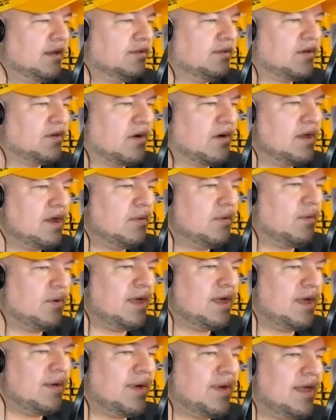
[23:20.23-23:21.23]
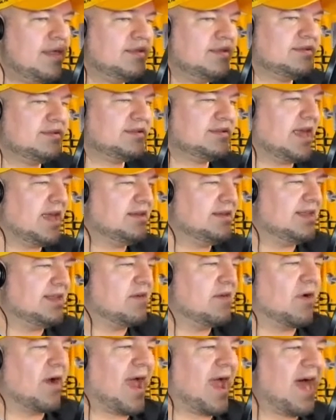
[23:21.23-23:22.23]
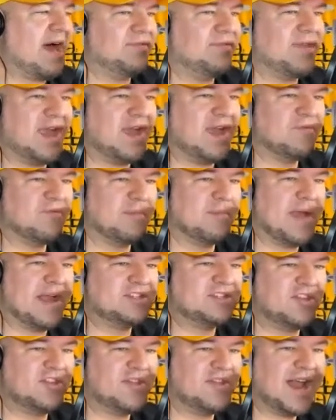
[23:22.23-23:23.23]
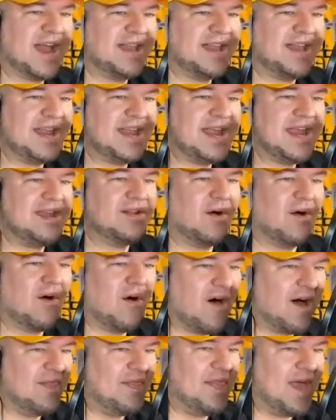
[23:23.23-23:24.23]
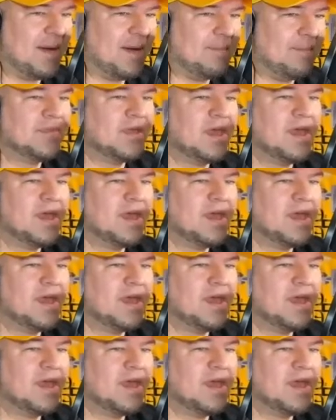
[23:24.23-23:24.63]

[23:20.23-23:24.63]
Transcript: Darn it! Why why do these things never have the information that I need on them?